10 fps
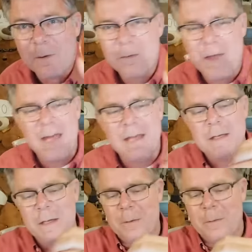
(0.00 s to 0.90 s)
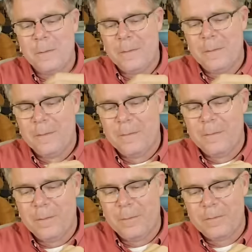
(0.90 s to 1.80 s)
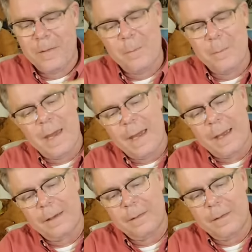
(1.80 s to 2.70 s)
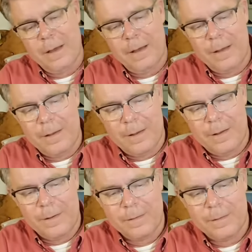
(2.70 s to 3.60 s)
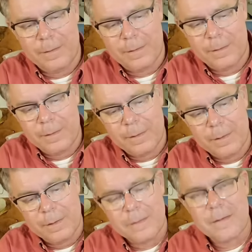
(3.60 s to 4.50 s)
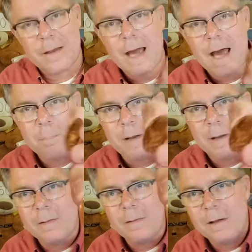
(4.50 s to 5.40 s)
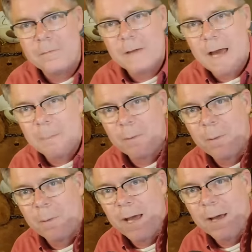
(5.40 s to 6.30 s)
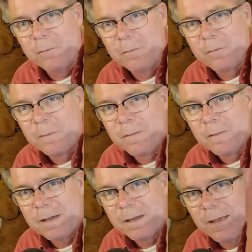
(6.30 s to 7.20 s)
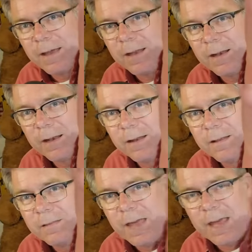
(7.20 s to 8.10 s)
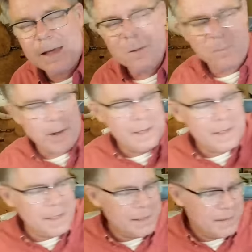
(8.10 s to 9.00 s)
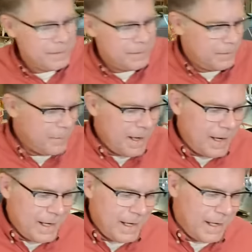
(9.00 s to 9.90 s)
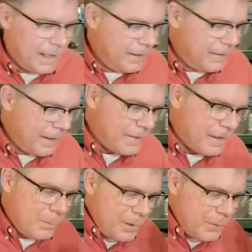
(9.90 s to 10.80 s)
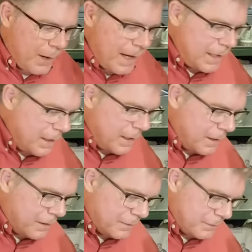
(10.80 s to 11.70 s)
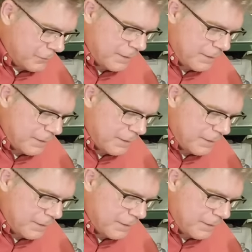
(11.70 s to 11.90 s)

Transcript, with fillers: Thank you. What's on the back? Oh, it's a cop. I love copper rounds. Look at that. Thank you, buddy. Man, that's going to be right here. So I